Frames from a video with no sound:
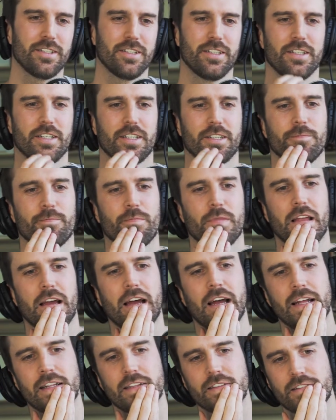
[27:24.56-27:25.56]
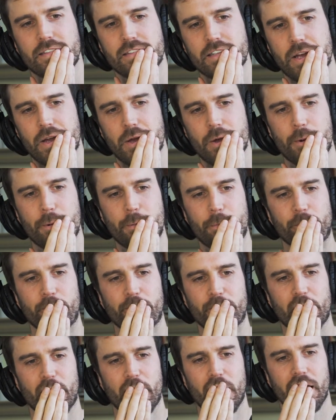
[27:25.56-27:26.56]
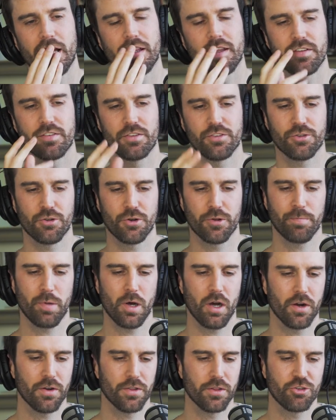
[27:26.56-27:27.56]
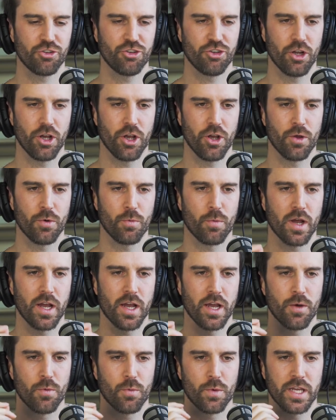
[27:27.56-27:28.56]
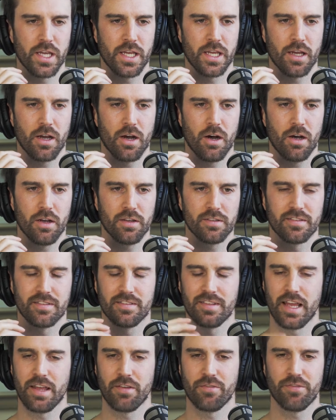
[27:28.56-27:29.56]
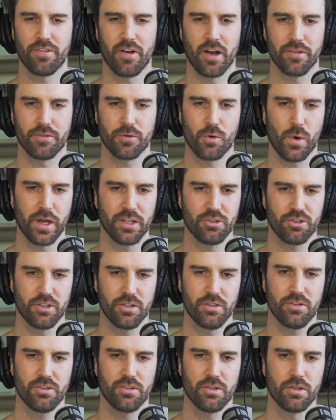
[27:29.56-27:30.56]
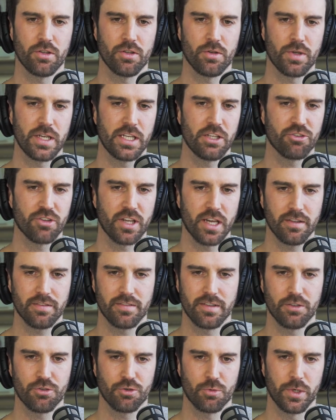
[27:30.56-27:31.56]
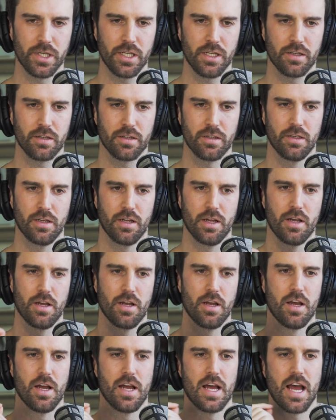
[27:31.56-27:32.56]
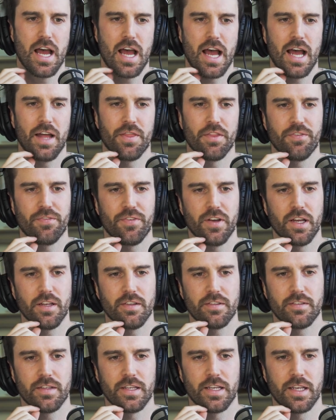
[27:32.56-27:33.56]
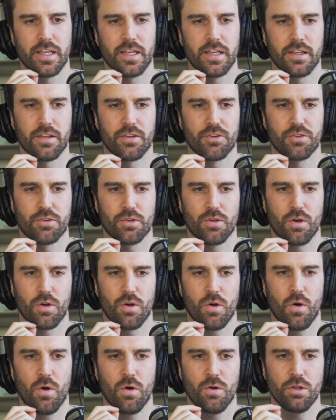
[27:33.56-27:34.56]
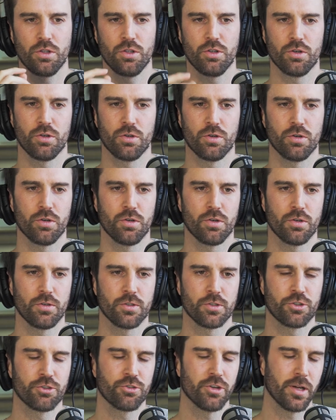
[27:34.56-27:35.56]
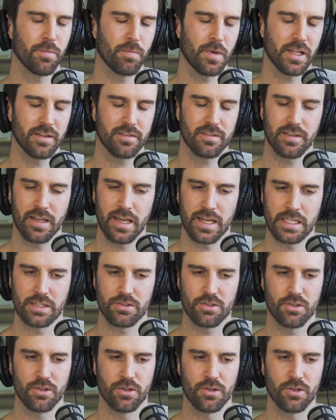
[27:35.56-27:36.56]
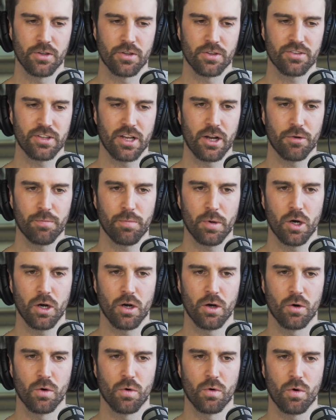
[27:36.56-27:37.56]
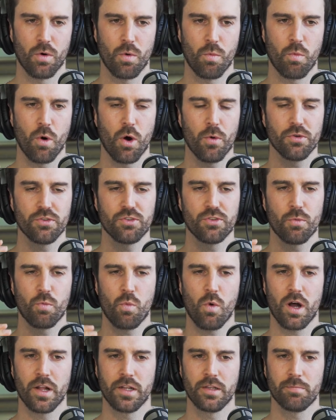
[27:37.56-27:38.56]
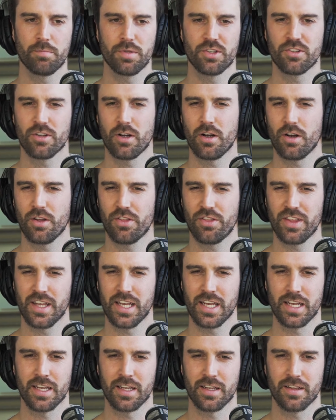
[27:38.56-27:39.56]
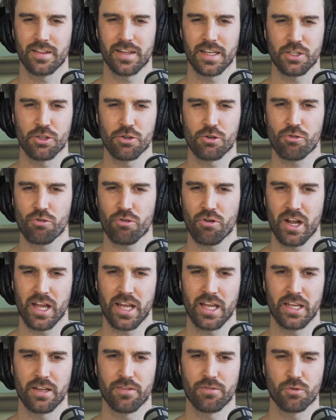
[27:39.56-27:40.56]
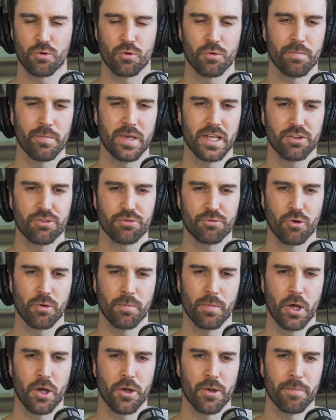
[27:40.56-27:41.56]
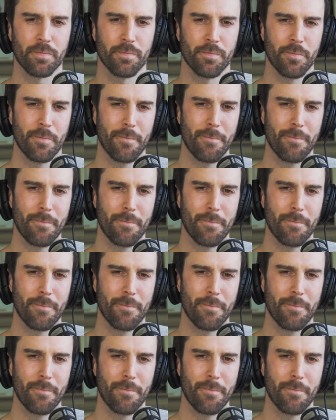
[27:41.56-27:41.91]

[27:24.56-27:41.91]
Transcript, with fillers: God. And so, uh, there's a sort of part of the show where we ask the same five questions to each guest each week. And the first is on your trip, let's say, to the South Pole, what was the one bizarre thing that you craved or missed from home?